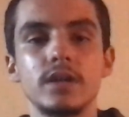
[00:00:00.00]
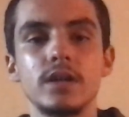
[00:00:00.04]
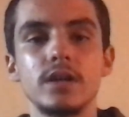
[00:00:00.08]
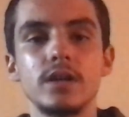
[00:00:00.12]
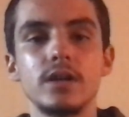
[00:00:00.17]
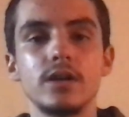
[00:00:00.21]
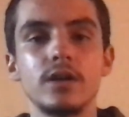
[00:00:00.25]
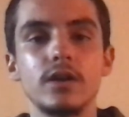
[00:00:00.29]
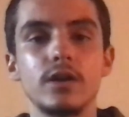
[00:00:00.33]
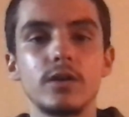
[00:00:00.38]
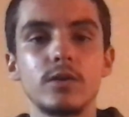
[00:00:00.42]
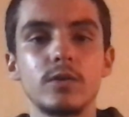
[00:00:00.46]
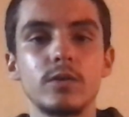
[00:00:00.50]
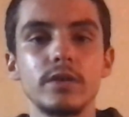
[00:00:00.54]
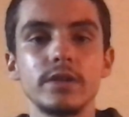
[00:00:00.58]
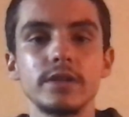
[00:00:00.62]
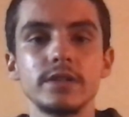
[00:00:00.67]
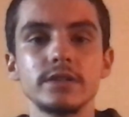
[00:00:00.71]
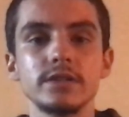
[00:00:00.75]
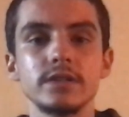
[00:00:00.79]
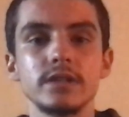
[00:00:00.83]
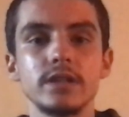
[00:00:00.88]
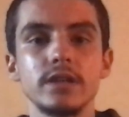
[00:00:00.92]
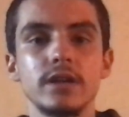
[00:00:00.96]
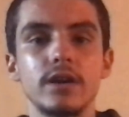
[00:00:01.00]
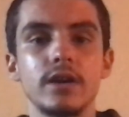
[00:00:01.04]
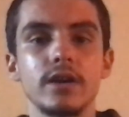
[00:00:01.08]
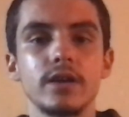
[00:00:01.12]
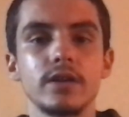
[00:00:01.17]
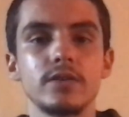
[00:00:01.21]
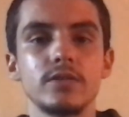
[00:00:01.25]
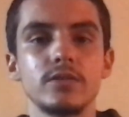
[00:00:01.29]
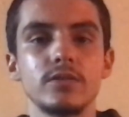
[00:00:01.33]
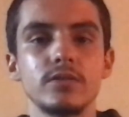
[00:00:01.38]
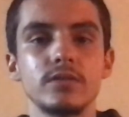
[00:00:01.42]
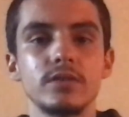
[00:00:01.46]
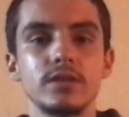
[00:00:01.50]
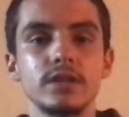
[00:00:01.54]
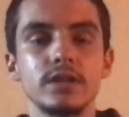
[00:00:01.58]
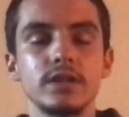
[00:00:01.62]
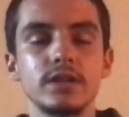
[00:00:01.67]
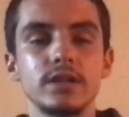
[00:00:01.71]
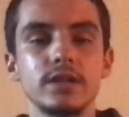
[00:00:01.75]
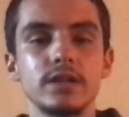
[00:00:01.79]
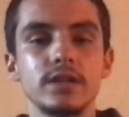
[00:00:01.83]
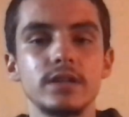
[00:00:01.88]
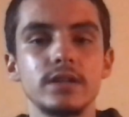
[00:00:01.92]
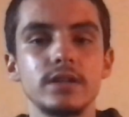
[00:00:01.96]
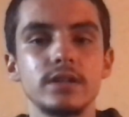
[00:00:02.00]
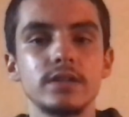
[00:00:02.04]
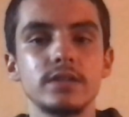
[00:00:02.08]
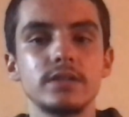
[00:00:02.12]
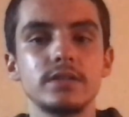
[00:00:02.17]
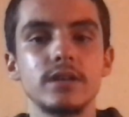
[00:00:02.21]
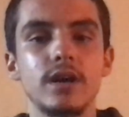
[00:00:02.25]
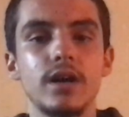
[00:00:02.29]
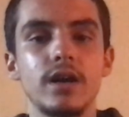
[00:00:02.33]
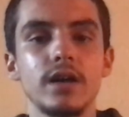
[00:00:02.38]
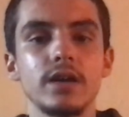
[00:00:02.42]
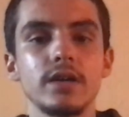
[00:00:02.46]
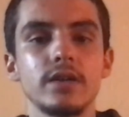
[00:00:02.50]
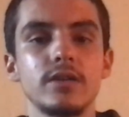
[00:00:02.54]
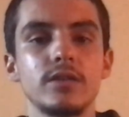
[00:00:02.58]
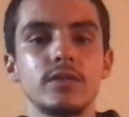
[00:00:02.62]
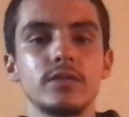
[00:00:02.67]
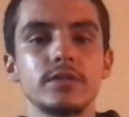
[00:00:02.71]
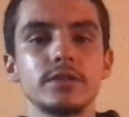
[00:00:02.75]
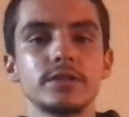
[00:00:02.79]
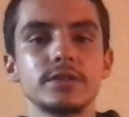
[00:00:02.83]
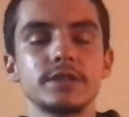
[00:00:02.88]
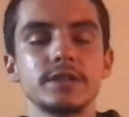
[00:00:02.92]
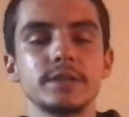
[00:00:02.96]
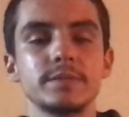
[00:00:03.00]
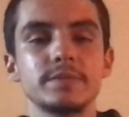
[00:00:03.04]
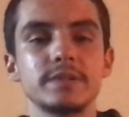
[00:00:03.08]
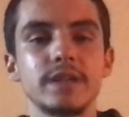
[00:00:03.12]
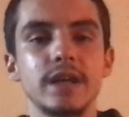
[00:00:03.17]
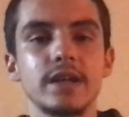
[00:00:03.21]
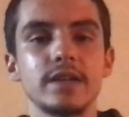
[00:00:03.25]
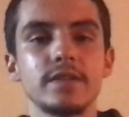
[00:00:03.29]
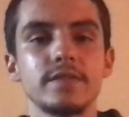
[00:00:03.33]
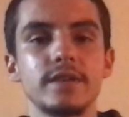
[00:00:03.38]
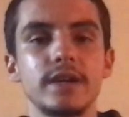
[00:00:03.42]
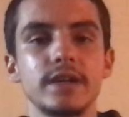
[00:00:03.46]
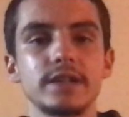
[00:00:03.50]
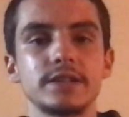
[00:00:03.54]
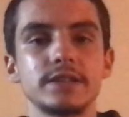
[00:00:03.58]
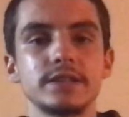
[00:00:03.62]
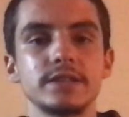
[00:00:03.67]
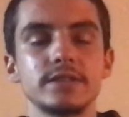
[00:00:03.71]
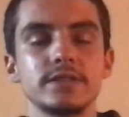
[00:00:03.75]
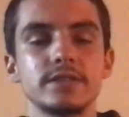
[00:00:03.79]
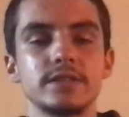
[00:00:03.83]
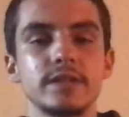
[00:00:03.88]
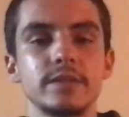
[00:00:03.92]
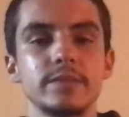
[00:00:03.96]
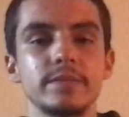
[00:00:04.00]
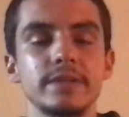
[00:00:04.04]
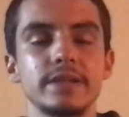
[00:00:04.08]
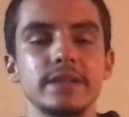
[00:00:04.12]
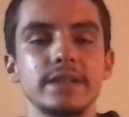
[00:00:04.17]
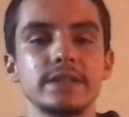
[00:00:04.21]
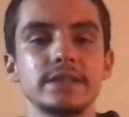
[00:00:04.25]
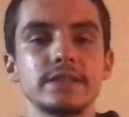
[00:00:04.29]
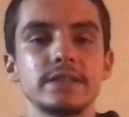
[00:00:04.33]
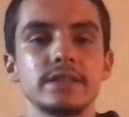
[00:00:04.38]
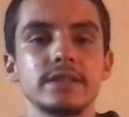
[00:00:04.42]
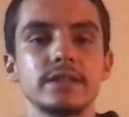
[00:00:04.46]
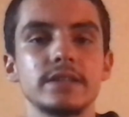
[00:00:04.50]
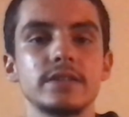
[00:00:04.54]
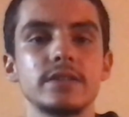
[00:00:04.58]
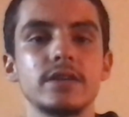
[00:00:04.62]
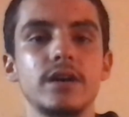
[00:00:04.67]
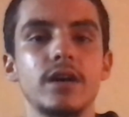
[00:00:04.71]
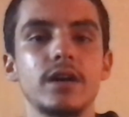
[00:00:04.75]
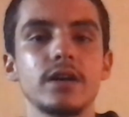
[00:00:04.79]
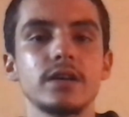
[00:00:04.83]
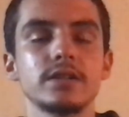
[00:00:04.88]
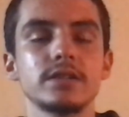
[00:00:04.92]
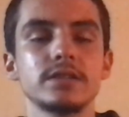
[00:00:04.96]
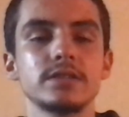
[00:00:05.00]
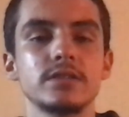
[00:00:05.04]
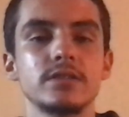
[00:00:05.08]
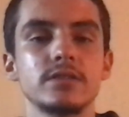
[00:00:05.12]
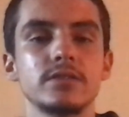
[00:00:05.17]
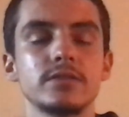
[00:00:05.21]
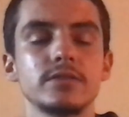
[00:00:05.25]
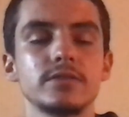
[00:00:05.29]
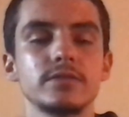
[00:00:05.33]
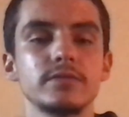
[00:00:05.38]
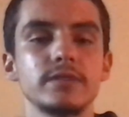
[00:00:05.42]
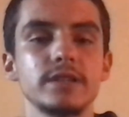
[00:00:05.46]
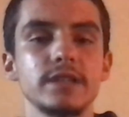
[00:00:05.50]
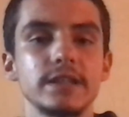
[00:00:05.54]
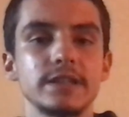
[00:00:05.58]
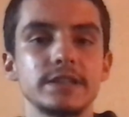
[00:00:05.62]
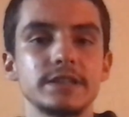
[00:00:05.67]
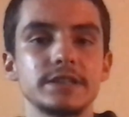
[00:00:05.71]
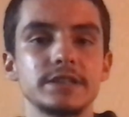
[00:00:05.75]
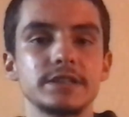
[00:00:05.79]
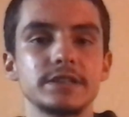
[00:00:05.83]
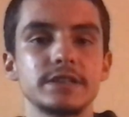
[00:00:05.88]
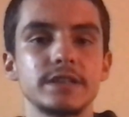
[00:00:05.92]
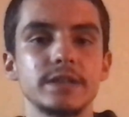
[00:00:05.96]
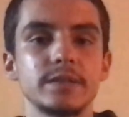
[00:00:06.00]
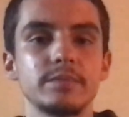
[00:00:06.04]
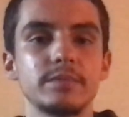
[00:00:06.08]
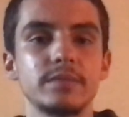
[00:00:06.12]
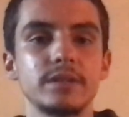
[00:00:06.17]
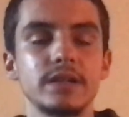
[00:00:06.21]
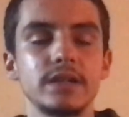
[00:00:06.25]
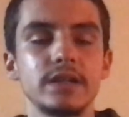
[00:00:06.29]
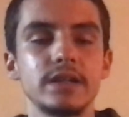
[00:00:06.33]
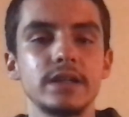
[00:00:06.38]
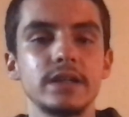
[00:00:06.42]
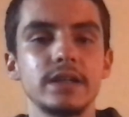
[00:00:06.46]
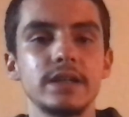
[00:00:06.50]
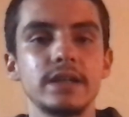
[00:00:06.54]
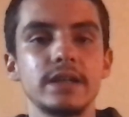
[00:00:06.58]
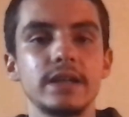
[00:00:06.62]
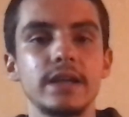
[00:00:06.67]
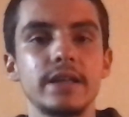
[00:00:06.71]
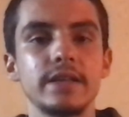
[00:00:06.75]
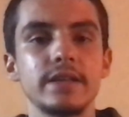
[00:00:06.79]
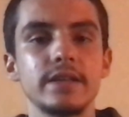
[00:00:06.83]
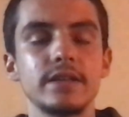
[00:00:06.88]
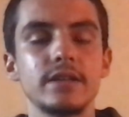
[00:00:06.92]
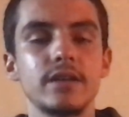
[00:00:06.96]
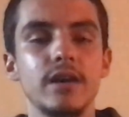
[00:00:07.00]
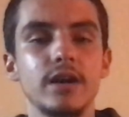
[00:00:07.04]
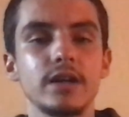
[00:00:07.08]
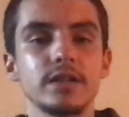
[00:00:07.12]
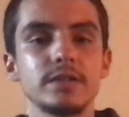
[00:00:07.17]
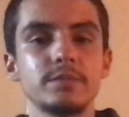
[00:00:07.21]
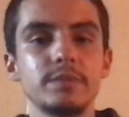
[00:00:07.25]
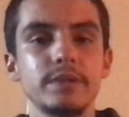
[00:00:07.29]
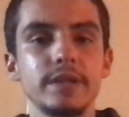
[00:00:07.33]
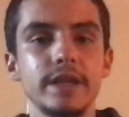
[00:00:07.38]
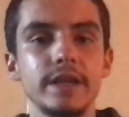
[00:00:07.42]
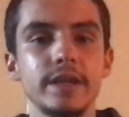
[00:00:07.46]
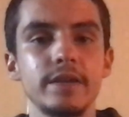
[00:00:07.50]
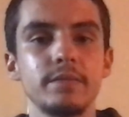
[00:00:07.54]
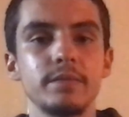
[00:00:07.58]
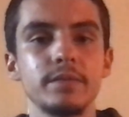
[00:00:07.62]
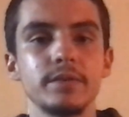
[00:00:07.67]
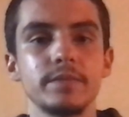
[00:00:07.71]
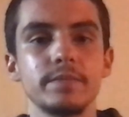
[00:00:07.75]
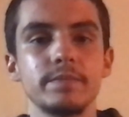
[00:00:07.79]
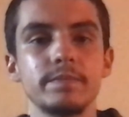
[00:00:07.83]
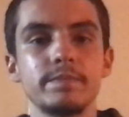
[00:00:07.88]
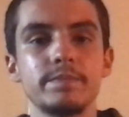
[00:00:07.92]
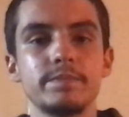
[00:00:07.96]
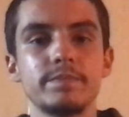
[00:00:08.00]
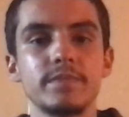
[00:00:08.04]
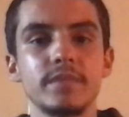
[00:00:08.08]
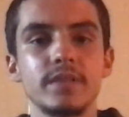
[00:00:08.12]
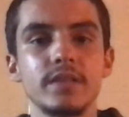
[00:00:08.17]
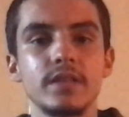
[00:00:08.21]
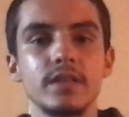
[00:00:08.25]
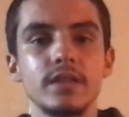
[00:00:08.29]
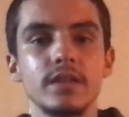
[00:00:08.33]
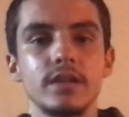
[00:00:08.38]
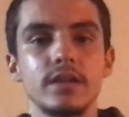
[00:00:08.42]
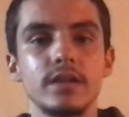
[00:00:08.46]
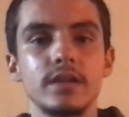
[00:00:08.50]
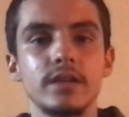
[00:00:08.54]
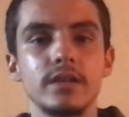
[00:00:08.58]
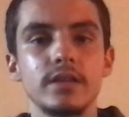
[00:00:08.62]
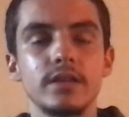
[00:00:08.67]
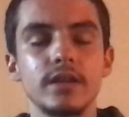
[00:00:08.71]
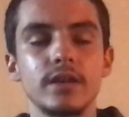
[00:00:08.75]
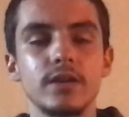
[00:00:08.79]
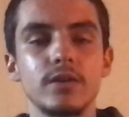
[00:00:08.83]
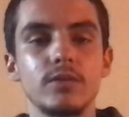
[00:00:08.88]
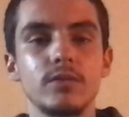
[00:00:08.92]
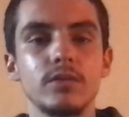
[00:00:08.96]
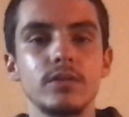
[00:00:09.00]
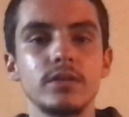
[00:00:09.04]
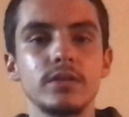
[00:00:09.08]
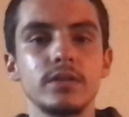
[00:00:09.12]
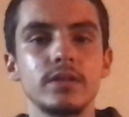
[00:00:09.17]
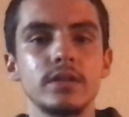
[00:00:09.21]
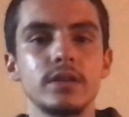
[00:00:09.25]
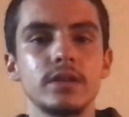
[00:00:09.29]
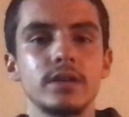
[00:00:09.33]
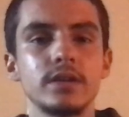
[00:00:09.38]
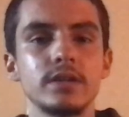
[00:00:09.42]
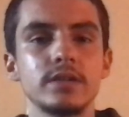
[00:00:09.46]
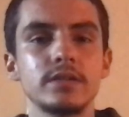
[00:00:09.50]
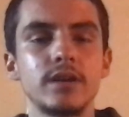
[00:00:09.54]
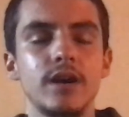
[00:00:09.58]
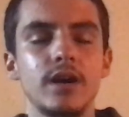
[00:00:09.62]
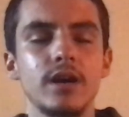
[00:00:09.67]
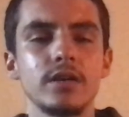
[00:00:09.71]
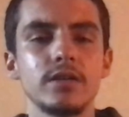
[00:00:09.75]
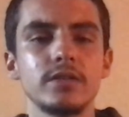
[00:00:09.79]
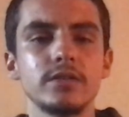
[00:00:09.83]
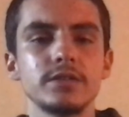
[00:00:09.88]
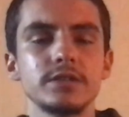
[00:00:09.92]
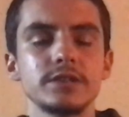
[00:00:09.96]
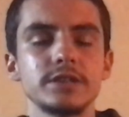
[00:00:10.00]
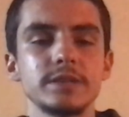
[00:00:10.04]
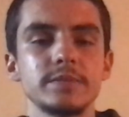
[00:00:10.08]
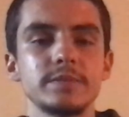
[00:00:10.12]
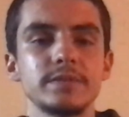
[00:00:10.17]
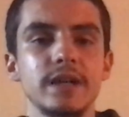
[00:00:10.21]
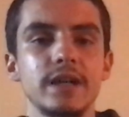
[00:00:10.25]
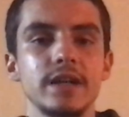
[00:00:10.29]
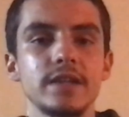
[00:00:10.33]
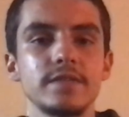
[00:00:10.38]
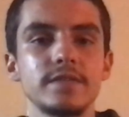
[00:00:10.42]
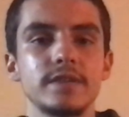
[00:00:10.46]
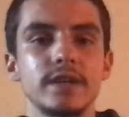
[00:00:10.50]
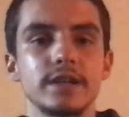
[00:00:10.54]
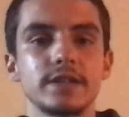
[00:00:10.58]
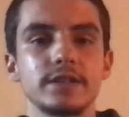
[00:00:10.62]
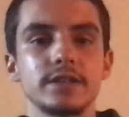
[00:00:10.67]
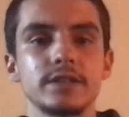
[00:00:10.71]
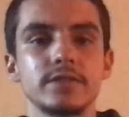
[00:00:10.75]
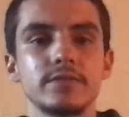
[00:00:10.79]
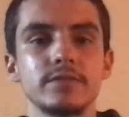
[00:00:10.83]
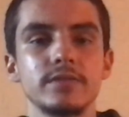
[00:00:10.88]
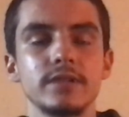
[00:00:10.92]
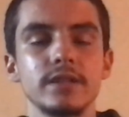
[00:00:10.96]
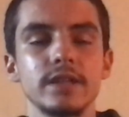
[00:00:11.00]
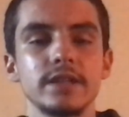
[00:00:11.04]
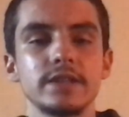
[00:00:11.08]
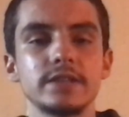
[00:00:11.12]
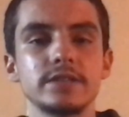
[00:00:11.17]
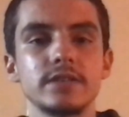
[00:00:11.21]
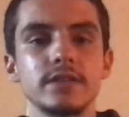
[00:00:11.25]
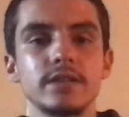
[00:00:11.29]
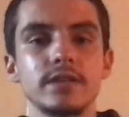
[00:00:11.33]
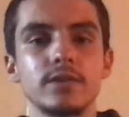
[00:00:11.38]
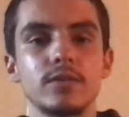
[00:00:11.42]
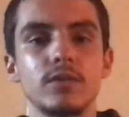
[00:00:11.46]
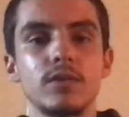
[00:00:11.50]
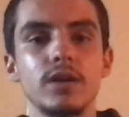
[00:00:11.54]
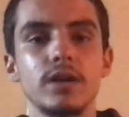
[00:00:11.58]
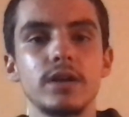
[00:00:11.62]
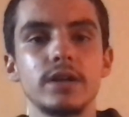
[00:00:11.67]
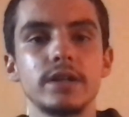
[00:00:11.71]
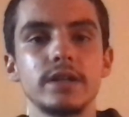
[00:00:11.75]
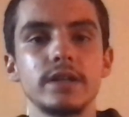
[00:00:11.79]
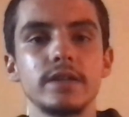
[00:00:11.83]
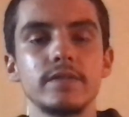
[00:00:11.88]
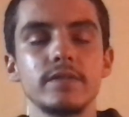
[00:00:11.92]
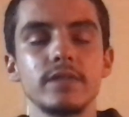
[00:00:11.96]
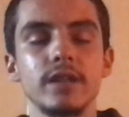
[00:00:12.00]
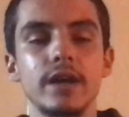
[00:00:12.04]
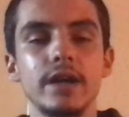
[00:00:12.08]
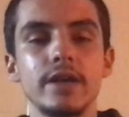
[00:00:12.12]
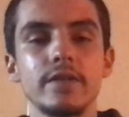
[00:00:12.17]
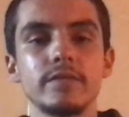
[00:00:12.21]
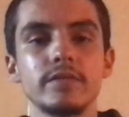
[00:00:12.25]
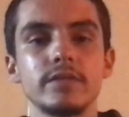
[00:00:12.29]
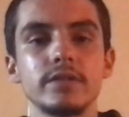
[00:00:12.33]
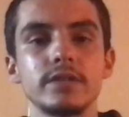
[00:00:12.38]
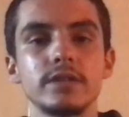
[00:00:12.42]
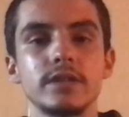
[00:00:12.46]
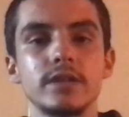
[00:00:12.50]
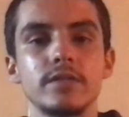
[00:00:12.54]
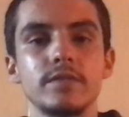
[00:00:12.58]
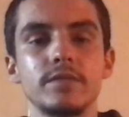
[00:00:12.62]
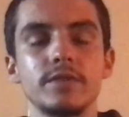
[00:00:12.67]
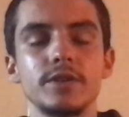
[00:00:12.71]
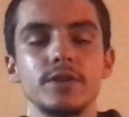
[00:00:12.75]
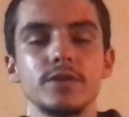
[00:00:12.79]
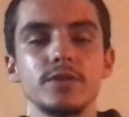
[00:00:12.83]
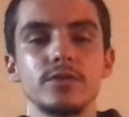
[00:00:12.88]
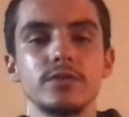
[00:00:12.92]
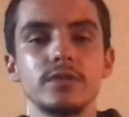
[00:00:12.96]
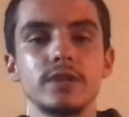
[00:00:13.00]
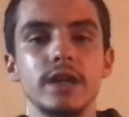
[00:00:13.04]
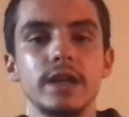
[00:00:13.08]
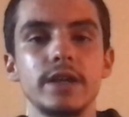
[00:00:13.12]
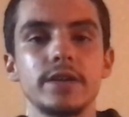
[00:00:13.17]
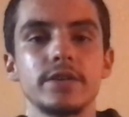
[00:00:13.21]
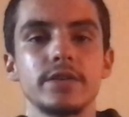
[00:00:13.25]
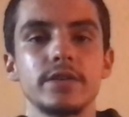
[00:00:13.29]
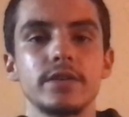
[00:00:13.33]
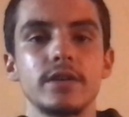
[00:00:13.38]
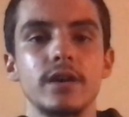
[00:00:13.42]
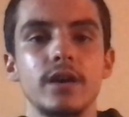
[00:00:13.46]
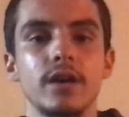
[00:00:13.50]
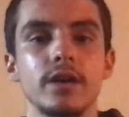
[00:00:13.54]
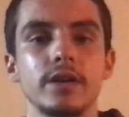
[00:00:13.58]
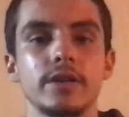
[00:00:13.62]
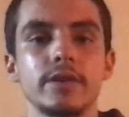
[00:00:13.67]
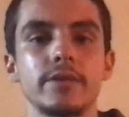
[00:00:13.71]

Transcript: According to the article, dog ownership satisfaction determinates in the dog's owner relationship and the dog's behavior. The dog ownership satisfaction relates to the quality of life of you and your dog.